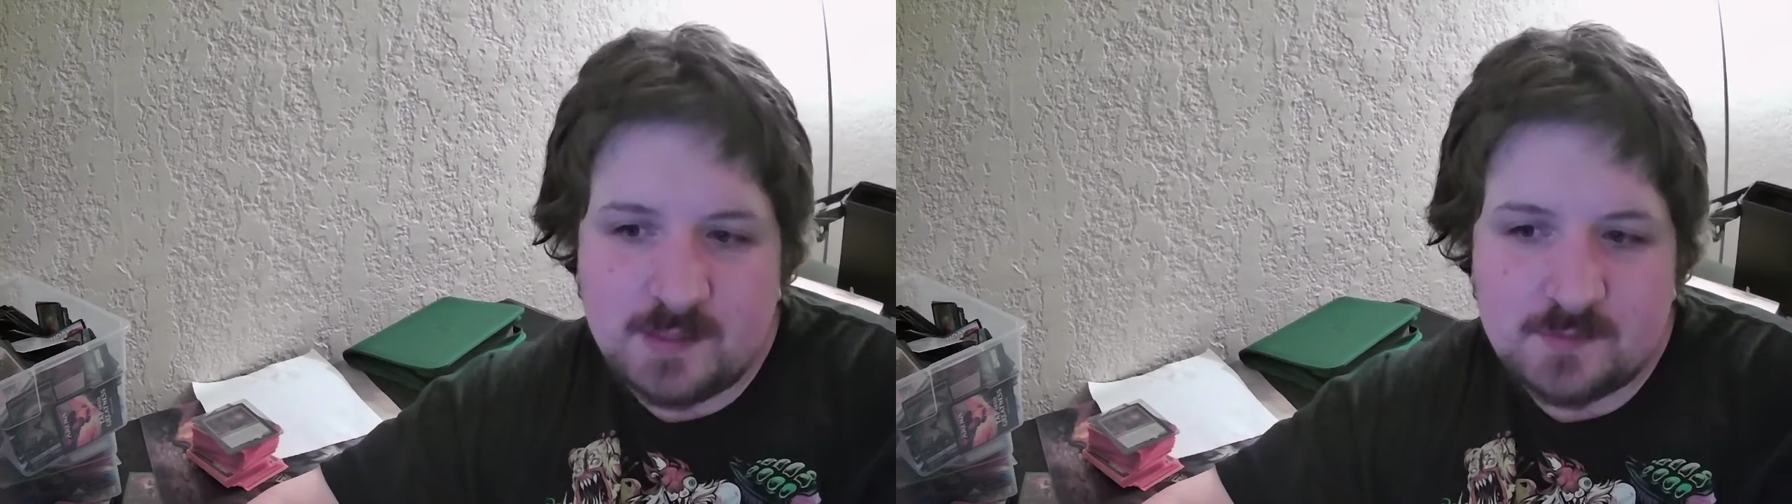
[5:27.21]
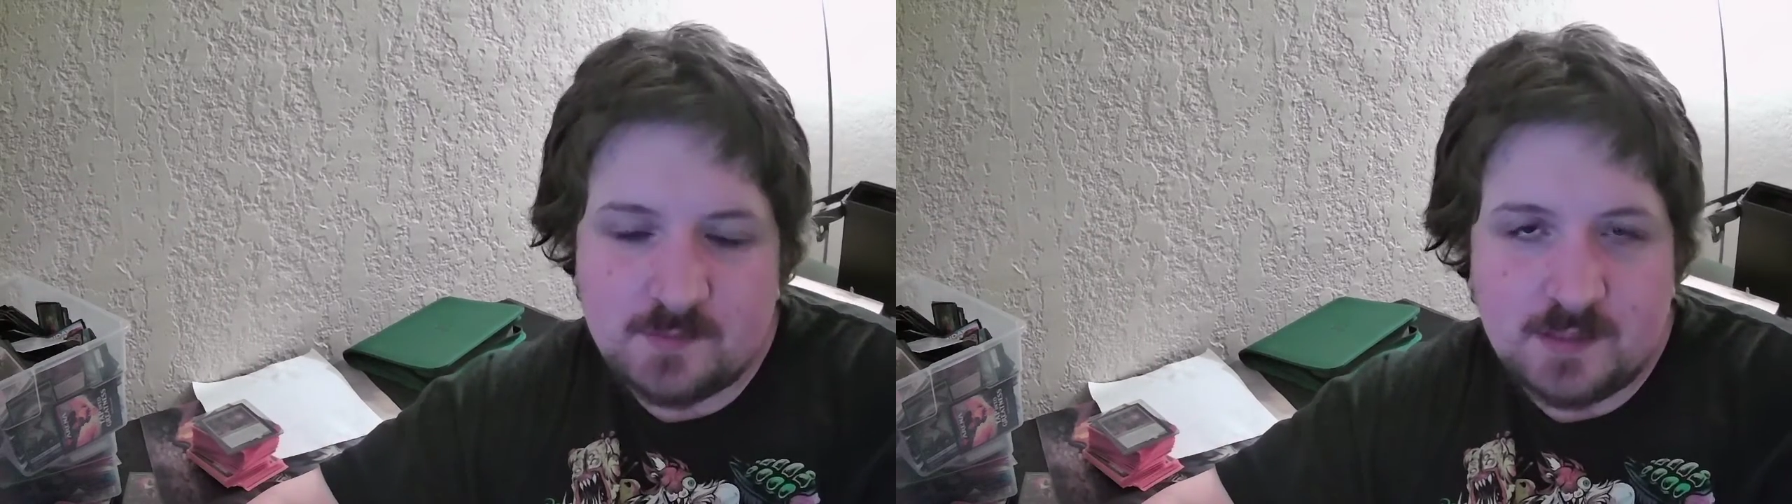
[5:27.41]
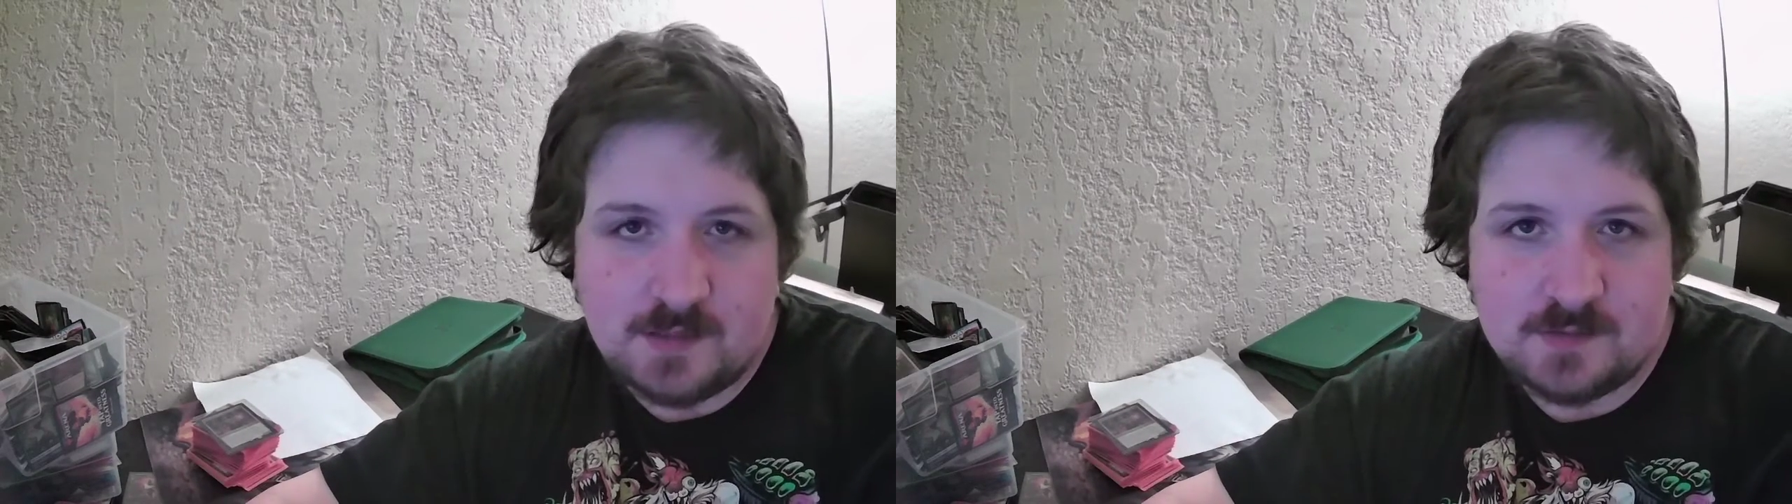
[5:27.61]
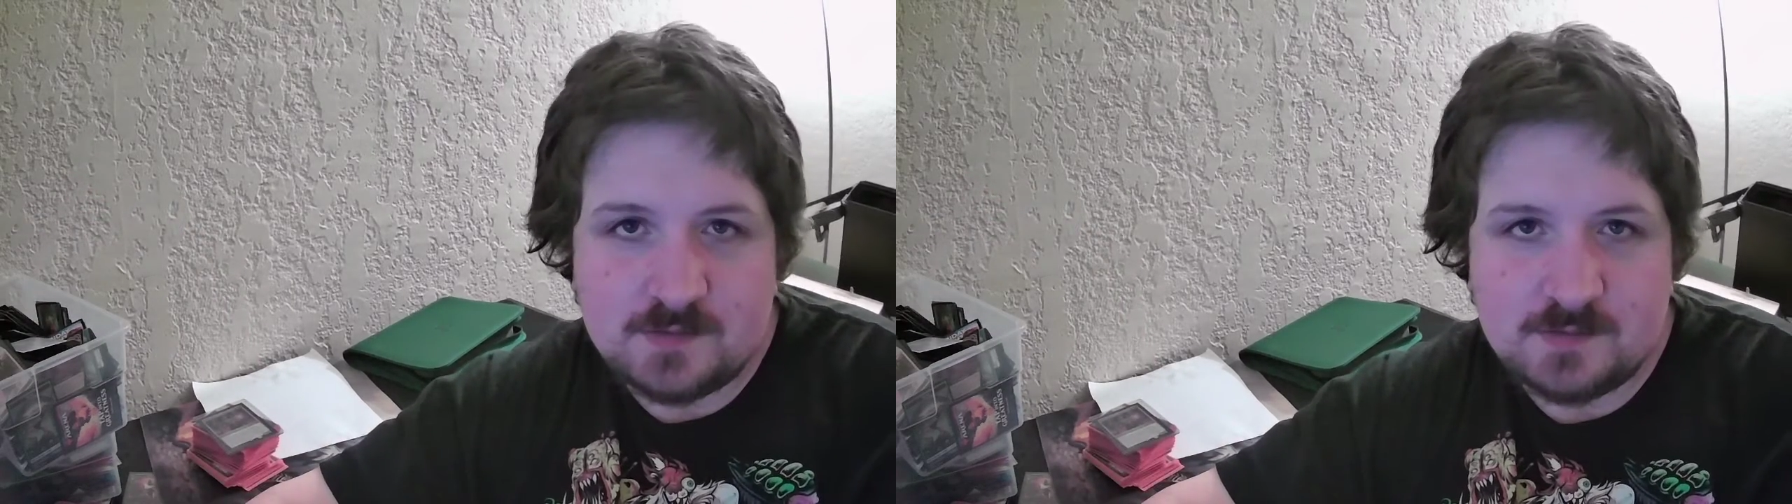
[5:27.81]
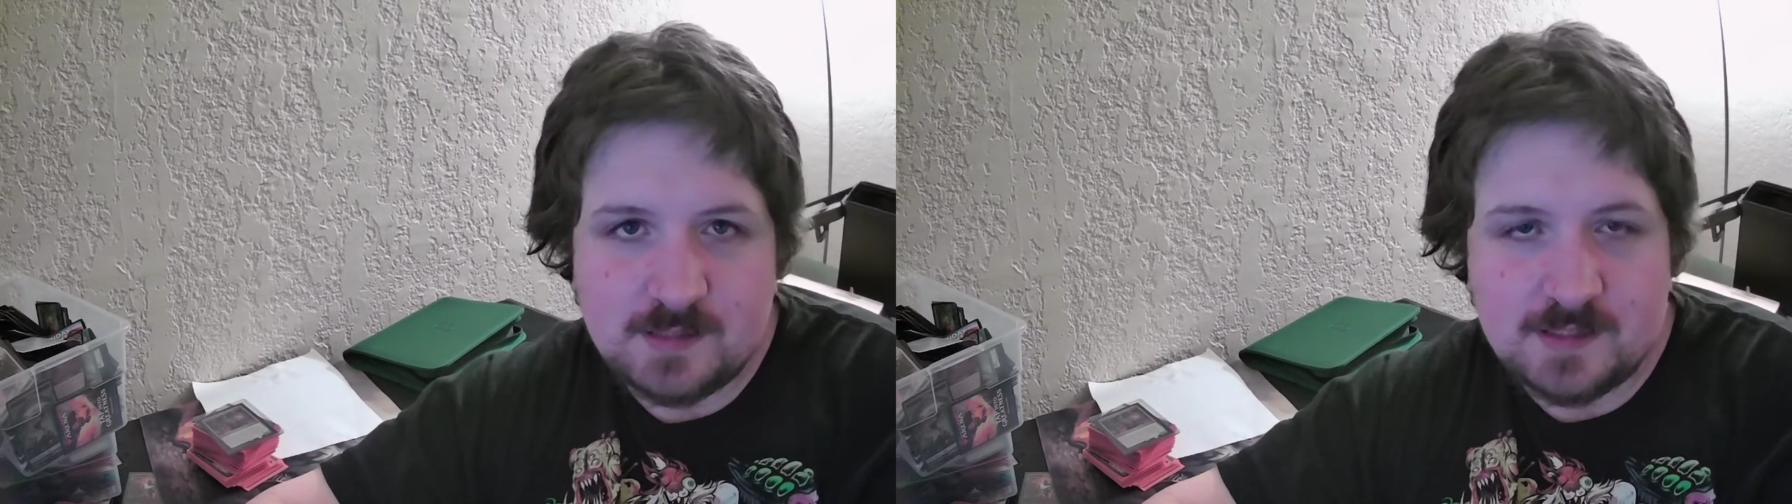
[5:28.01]
as well,
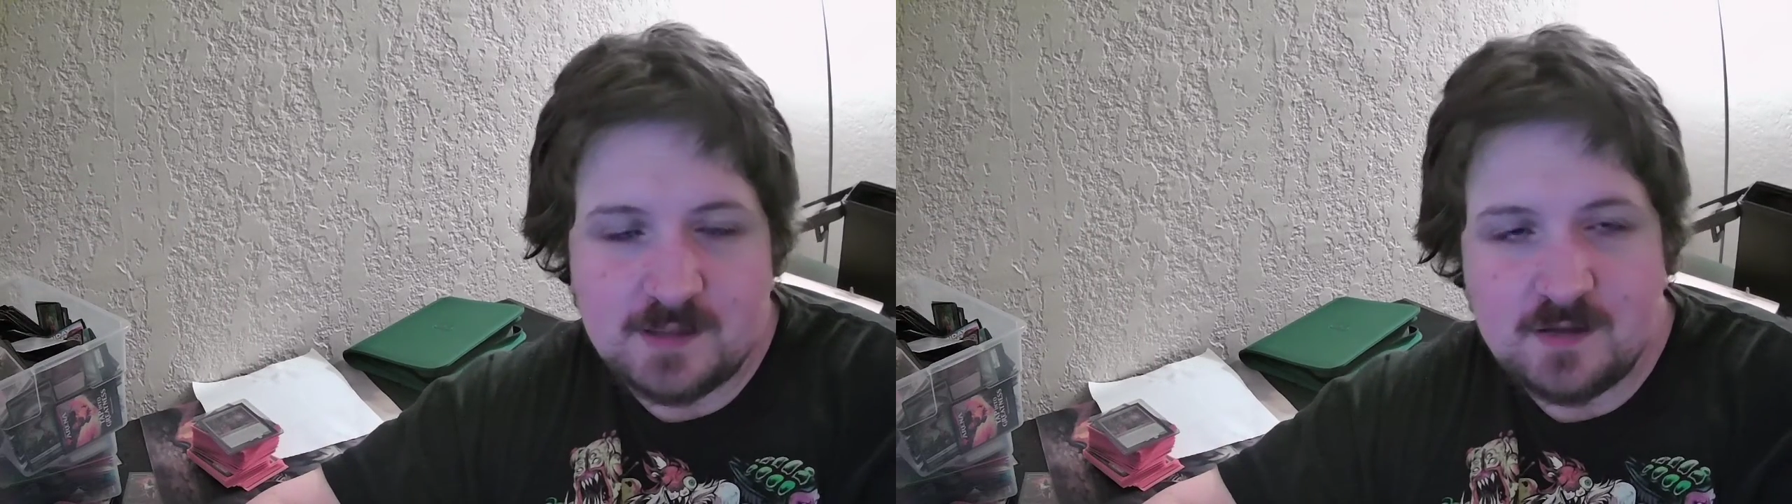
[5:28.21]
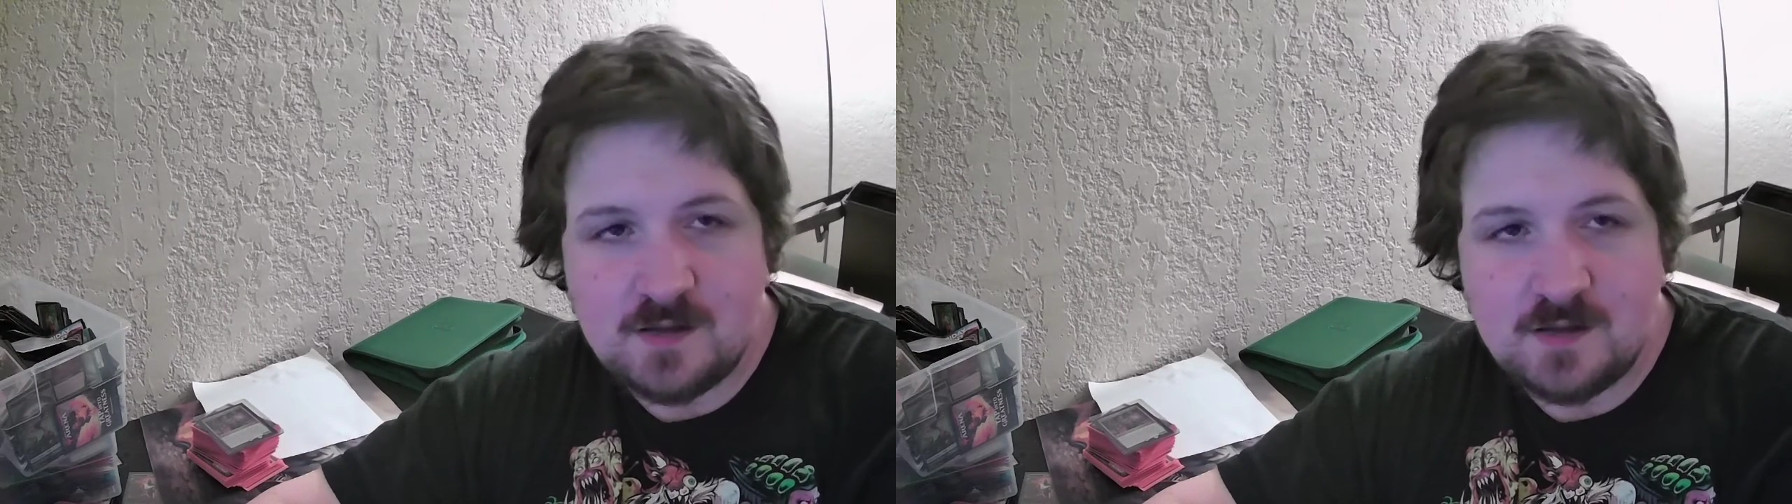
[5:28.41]
right?